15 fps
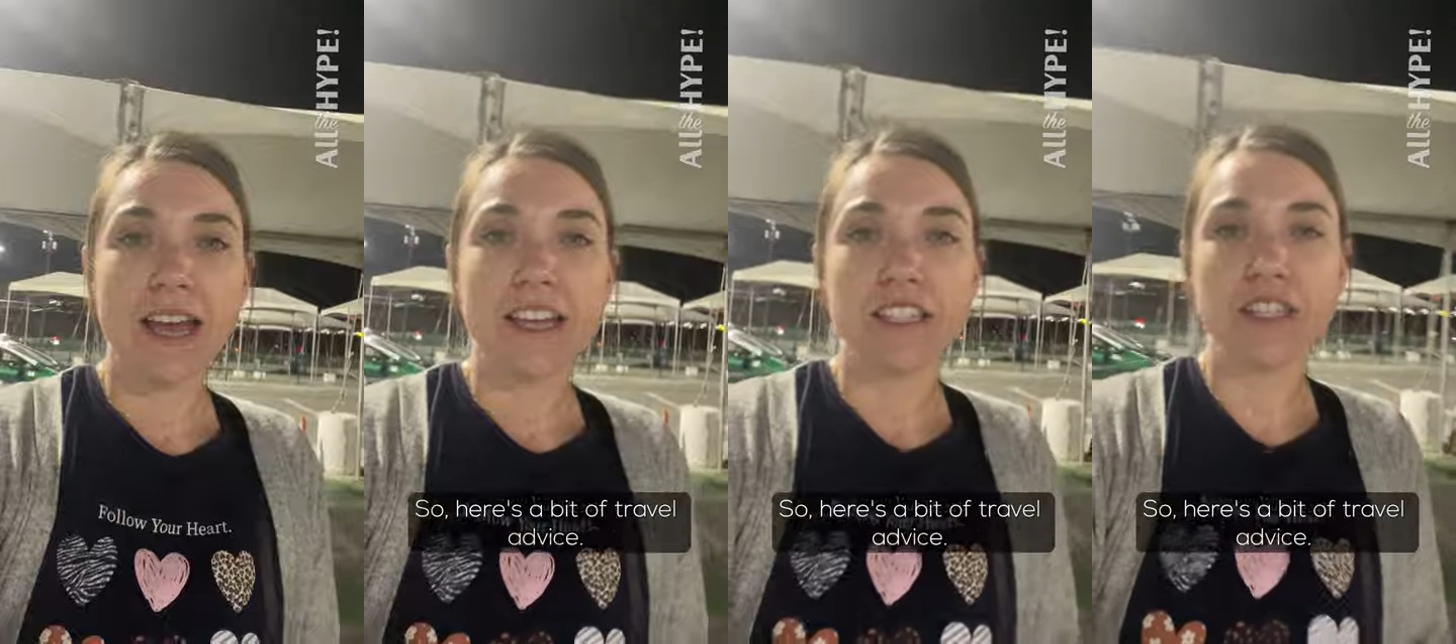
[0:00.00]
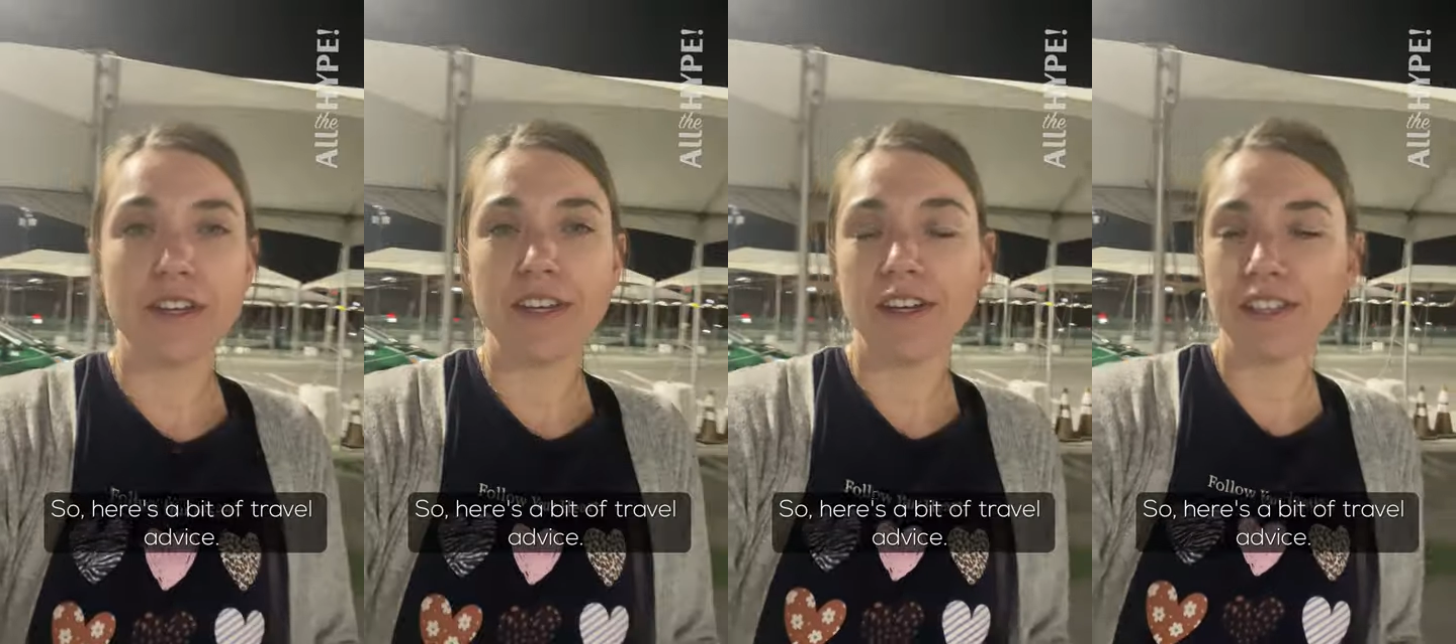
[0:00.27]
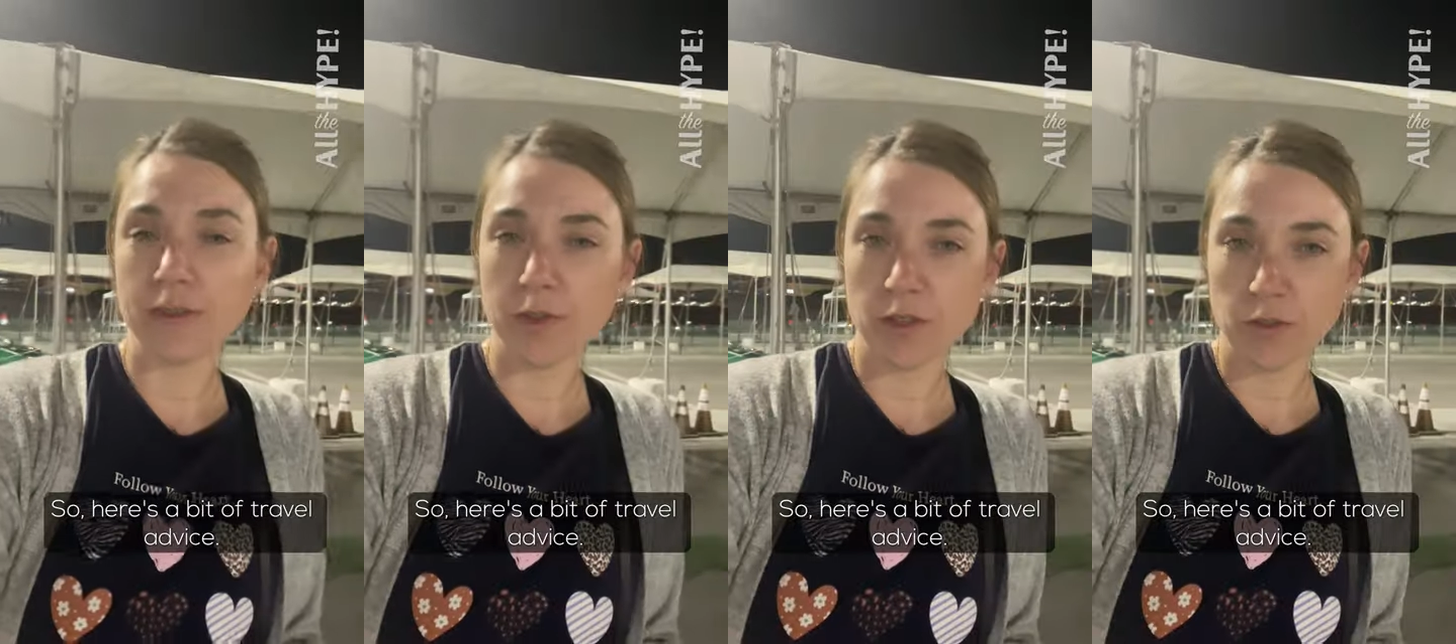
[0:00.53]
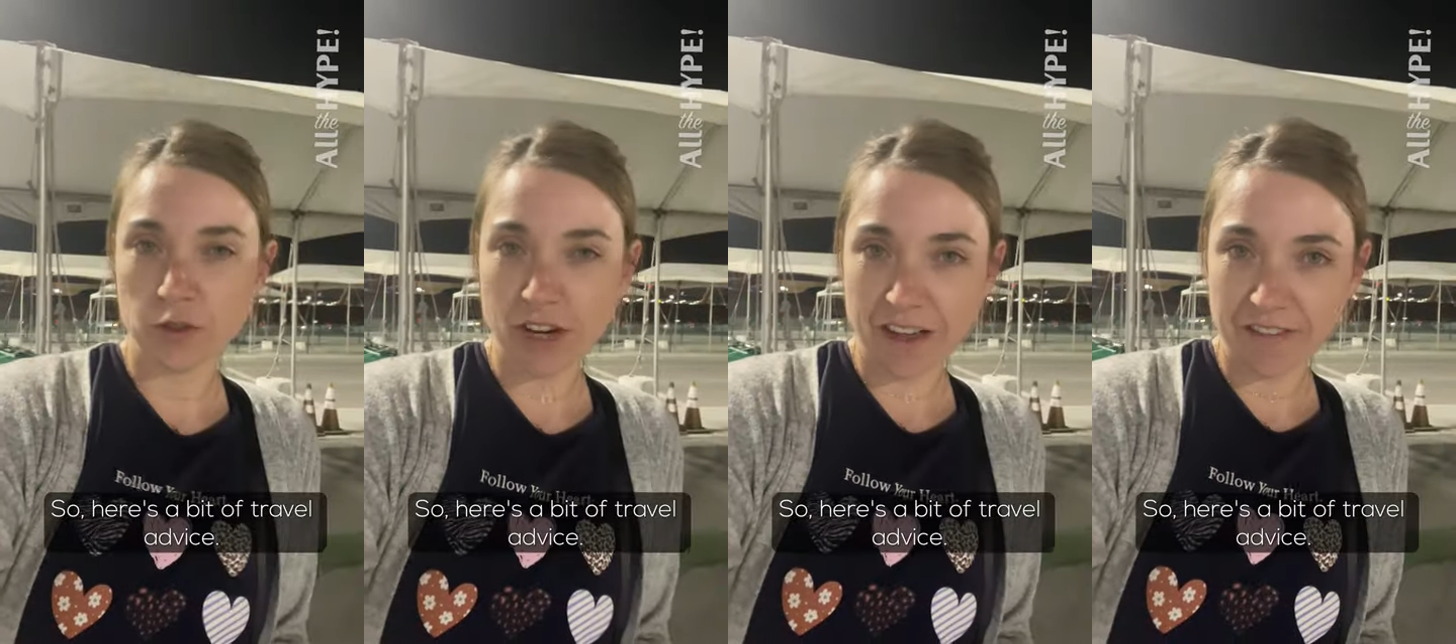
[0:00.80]
So here's a bit
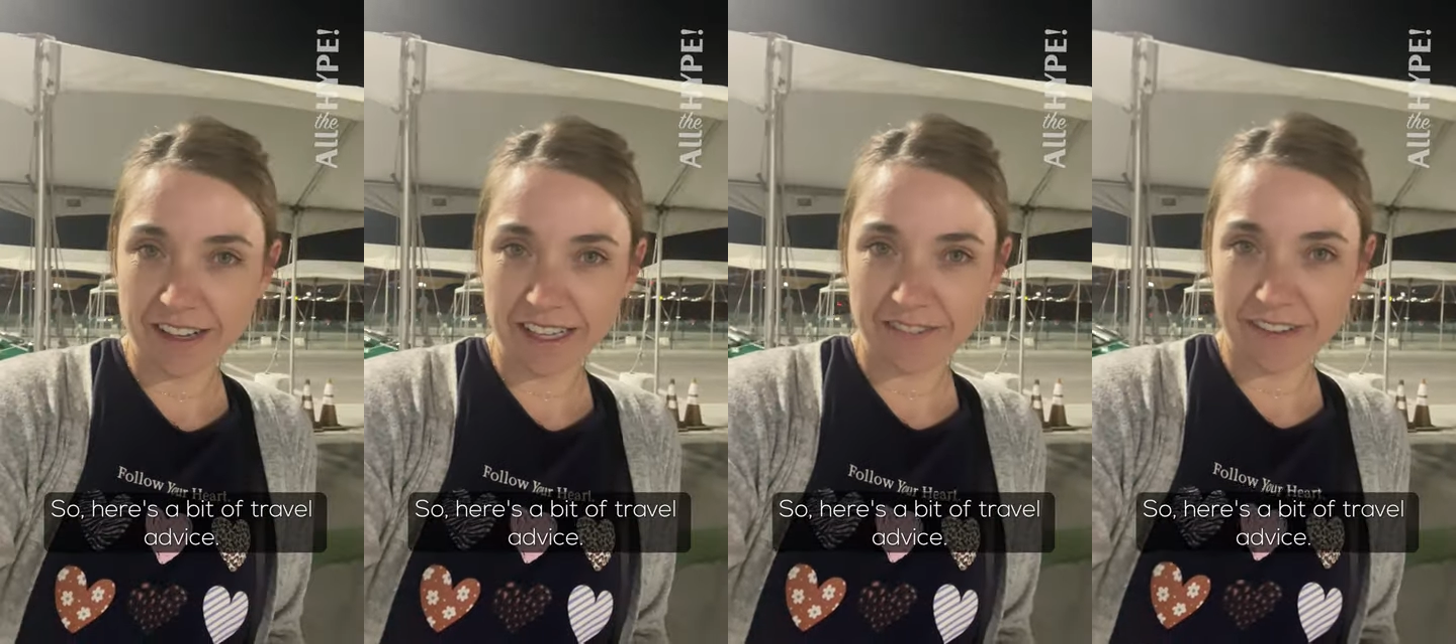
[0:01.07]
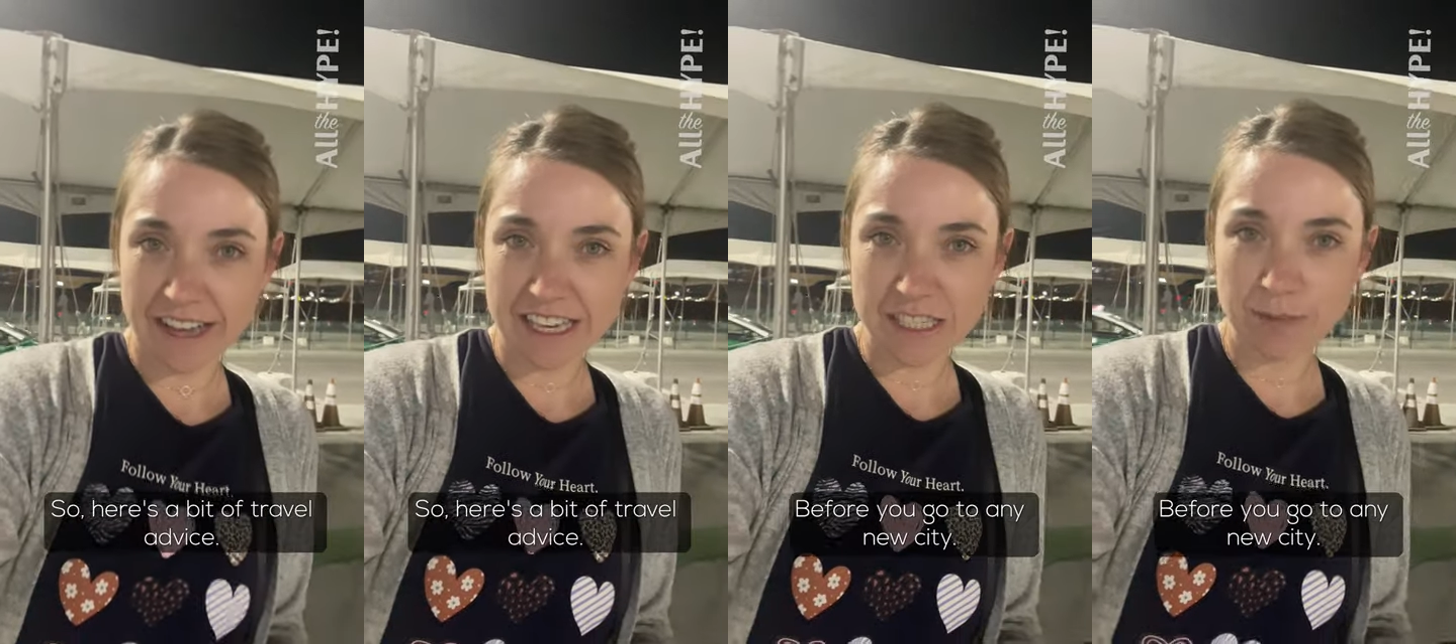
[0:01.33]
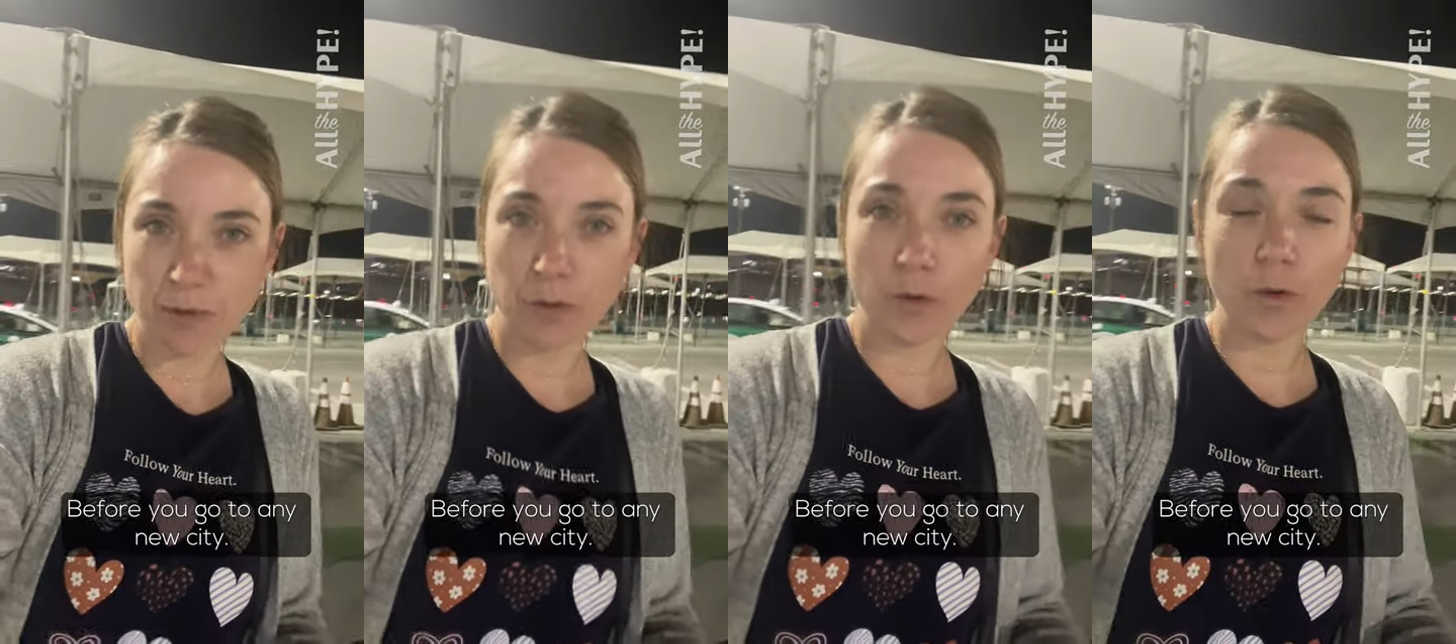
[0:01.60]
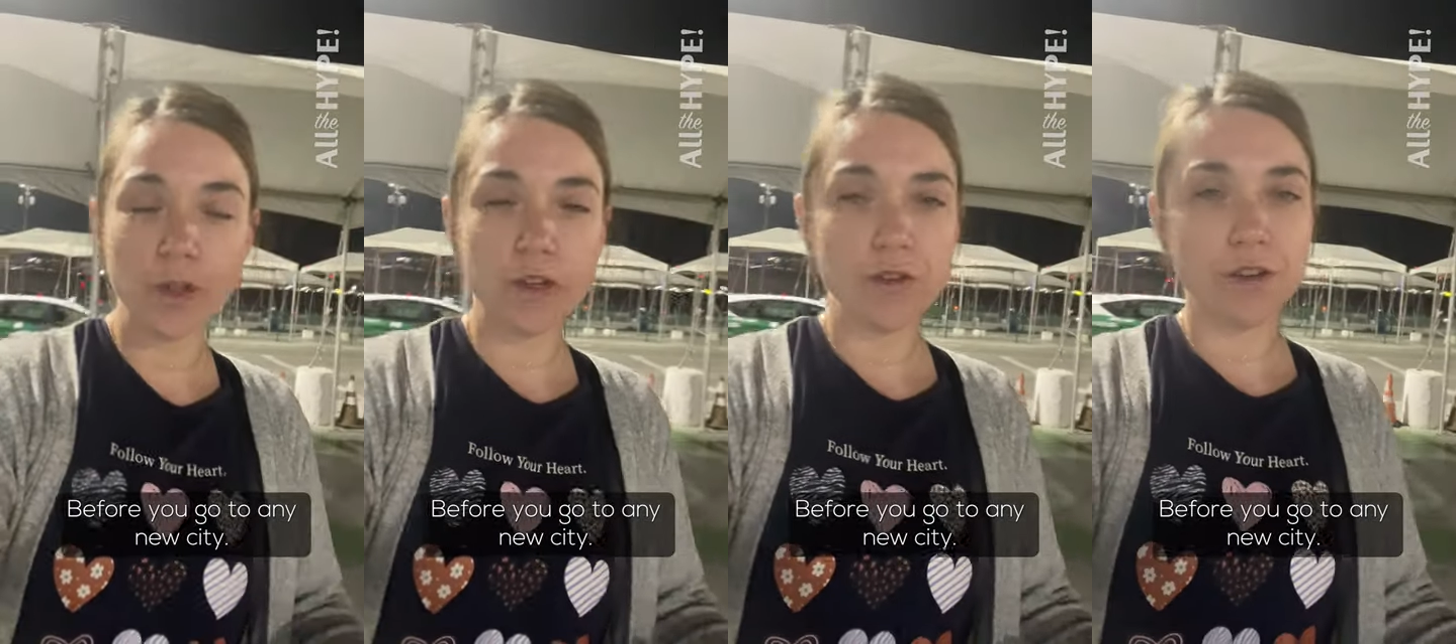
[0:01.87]
of travel advice
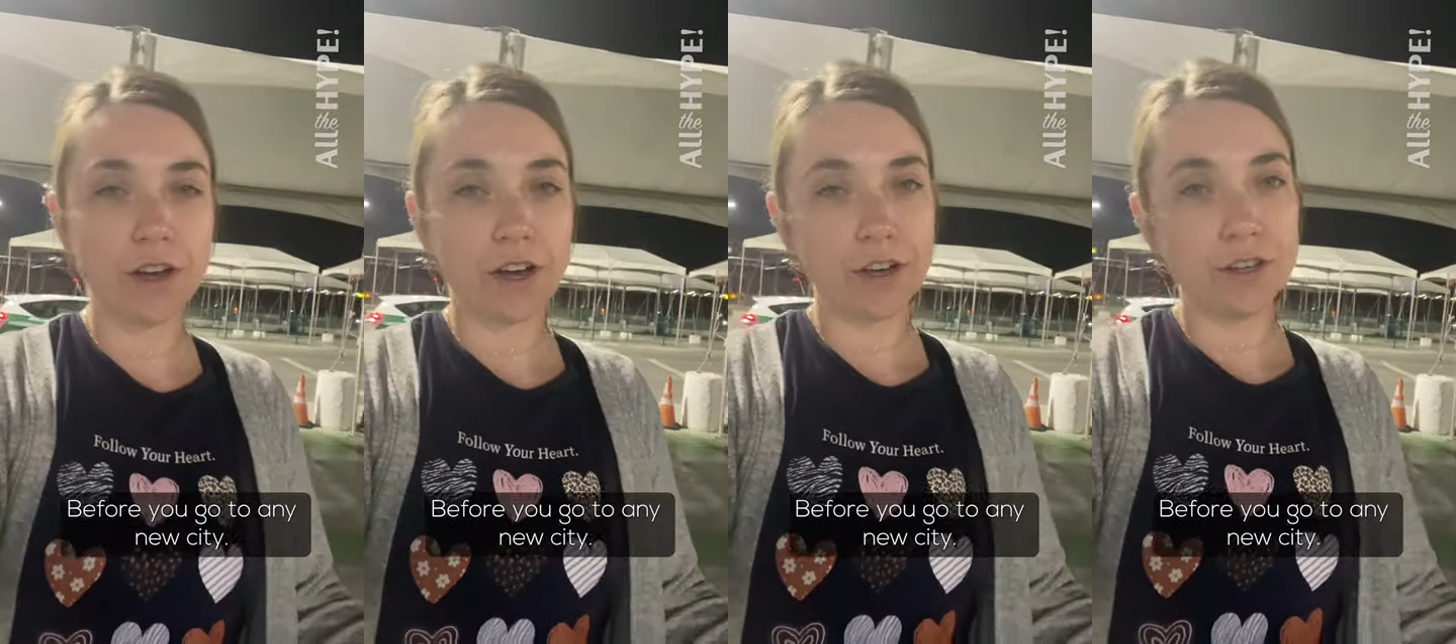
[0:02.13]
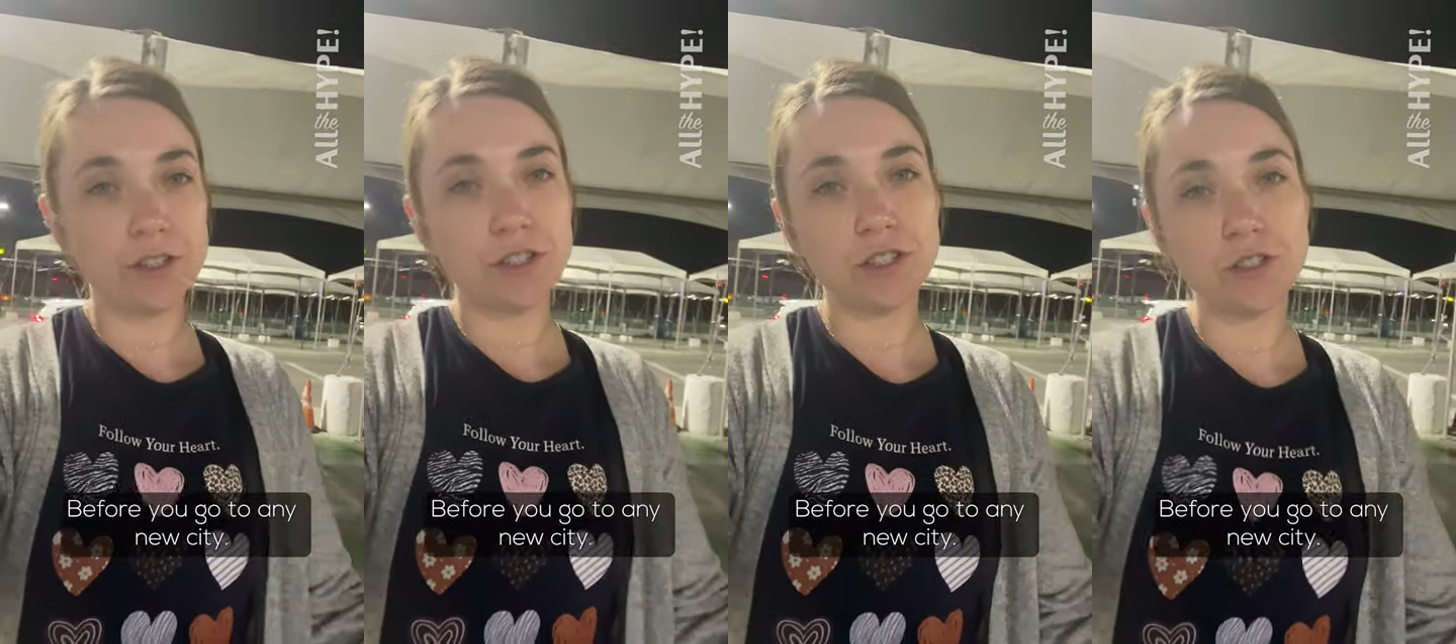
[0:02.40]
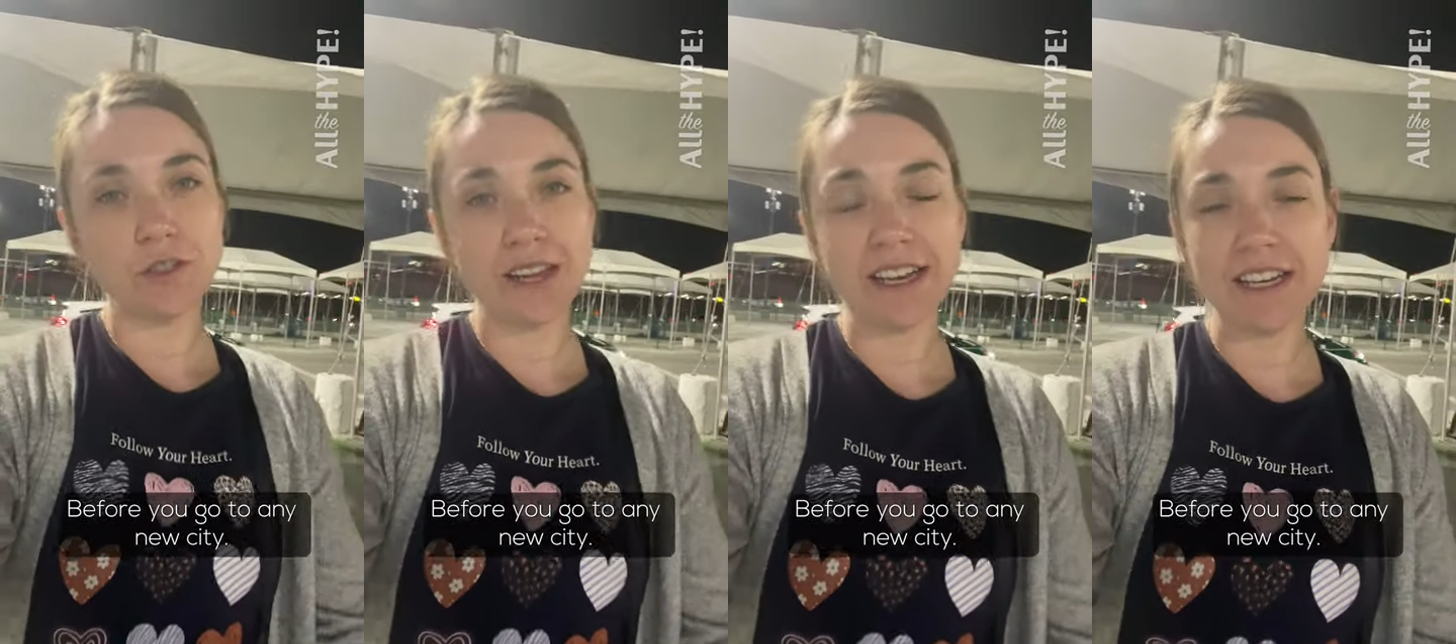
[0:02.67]
before you go to